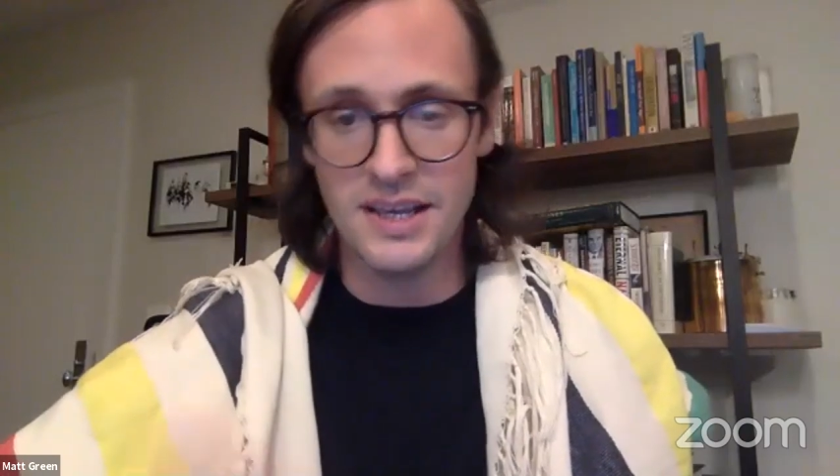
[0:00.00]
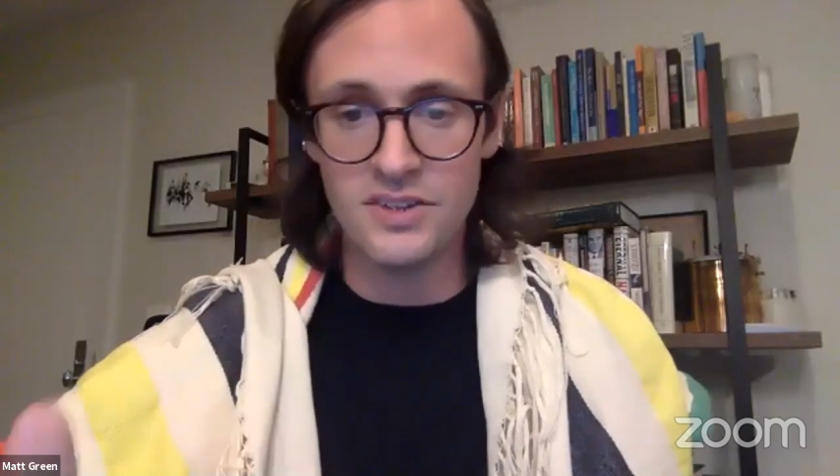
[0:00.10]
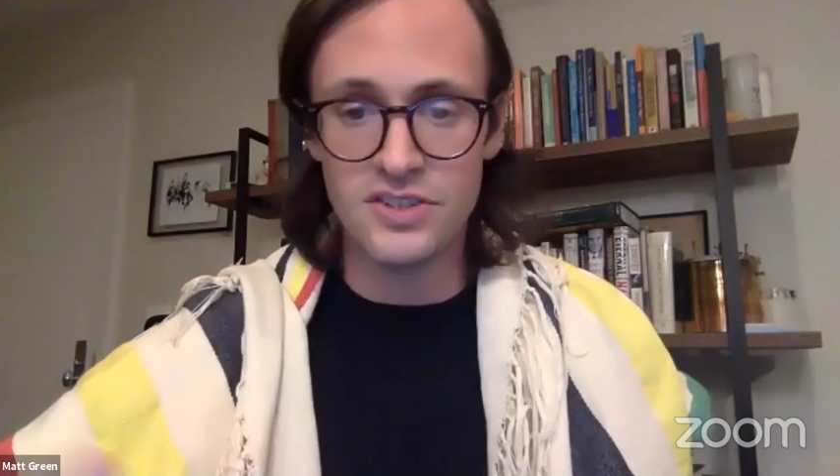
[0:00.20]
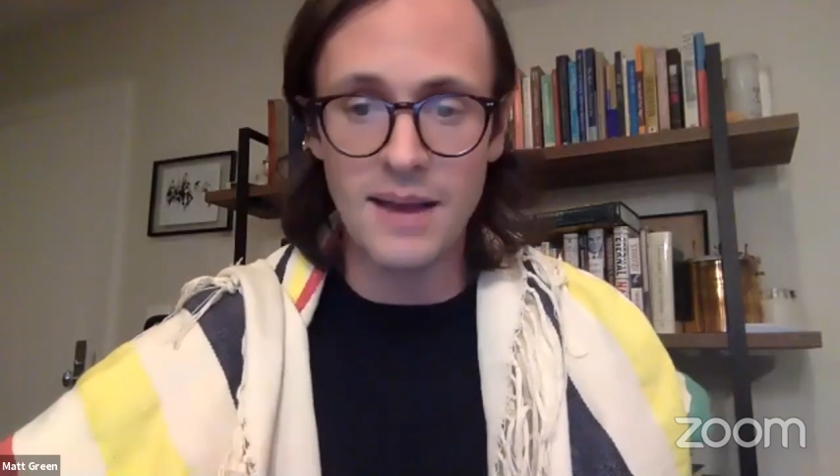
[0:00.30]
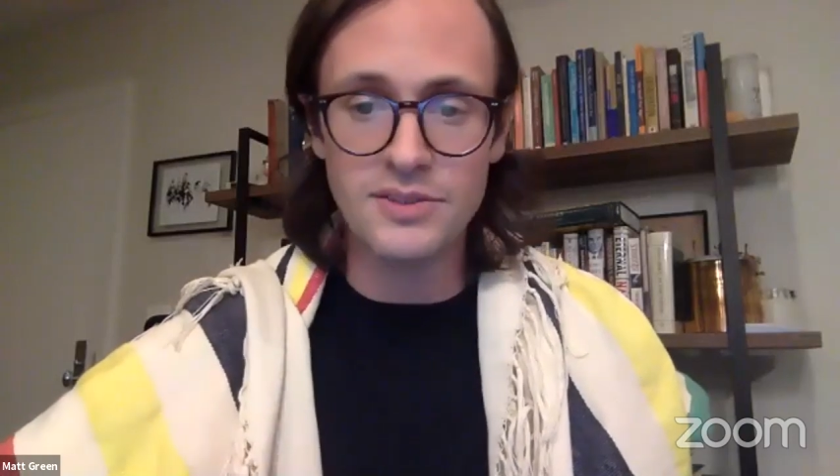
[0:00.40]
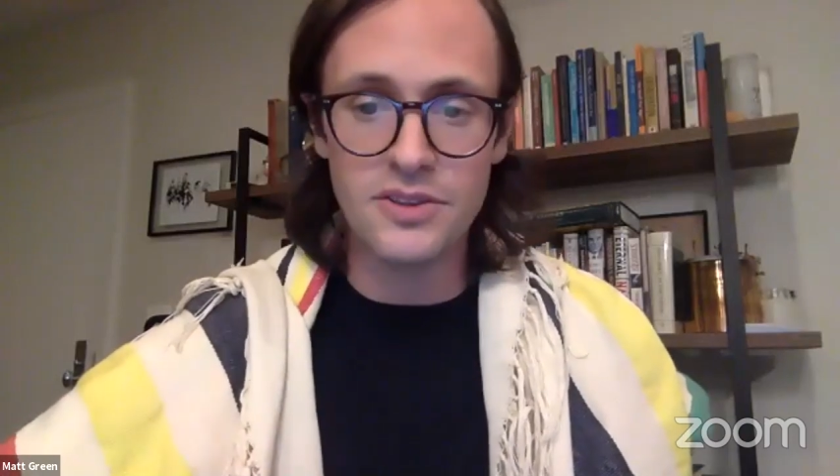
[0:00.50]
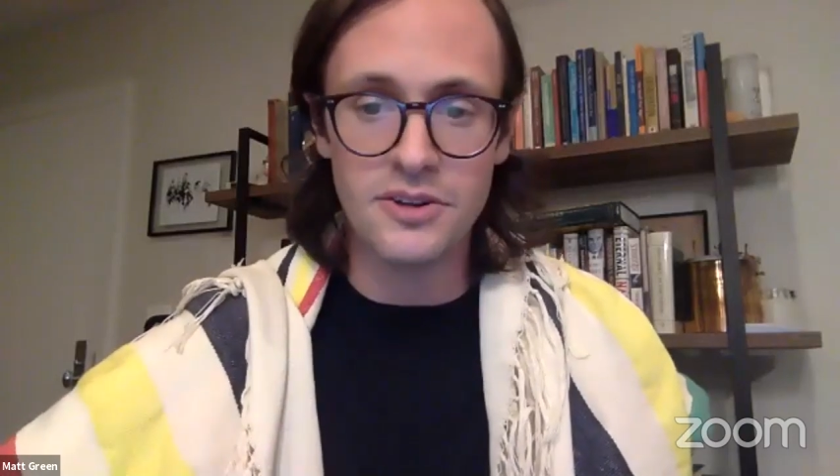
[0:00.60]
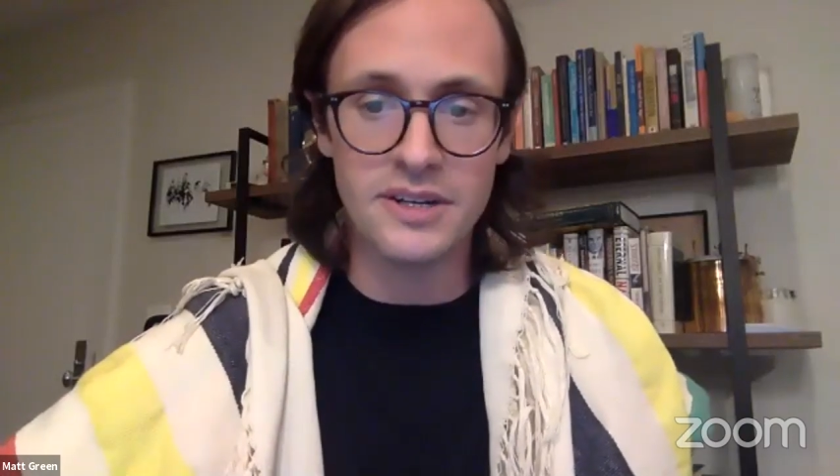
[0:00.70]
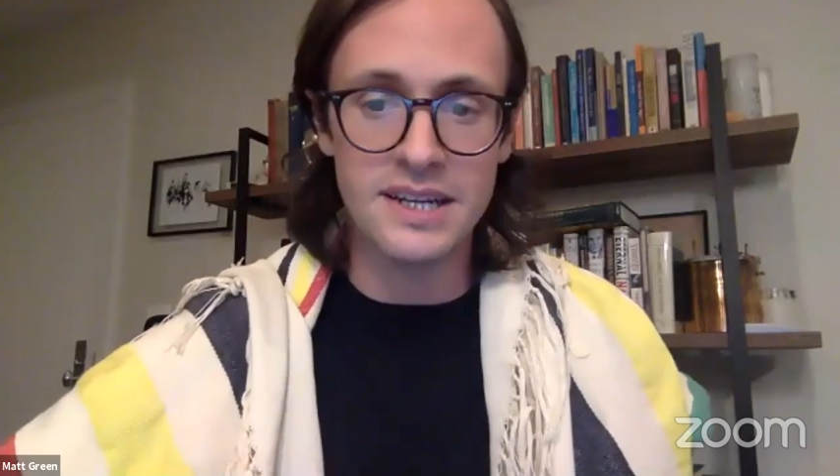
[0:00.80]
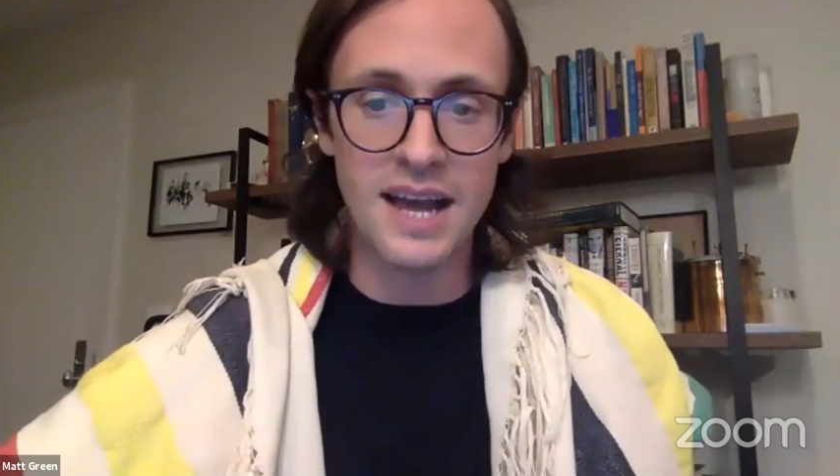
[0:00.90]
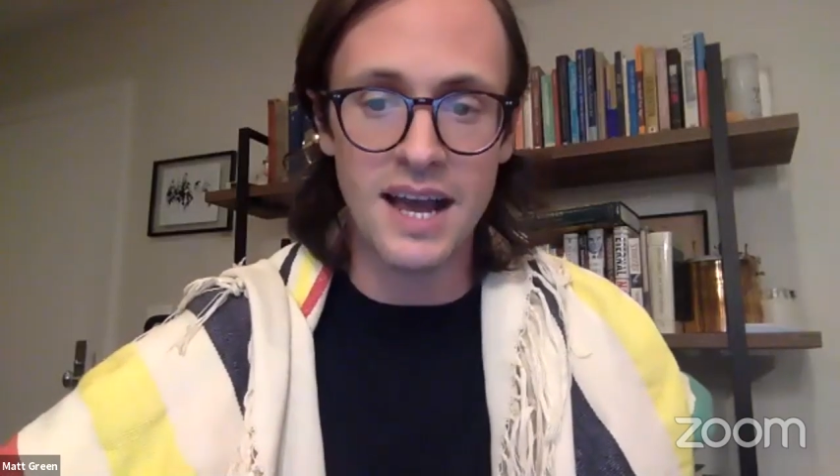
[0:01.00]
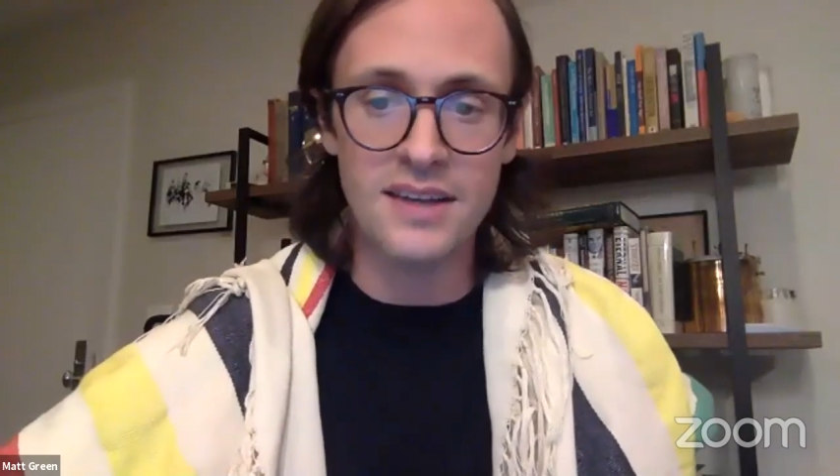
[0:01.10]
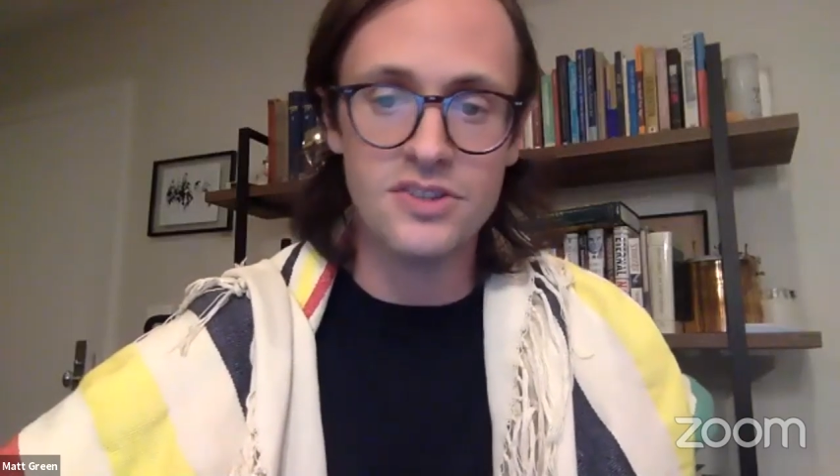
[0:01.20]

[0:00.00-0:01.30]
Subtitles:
In chapter 39,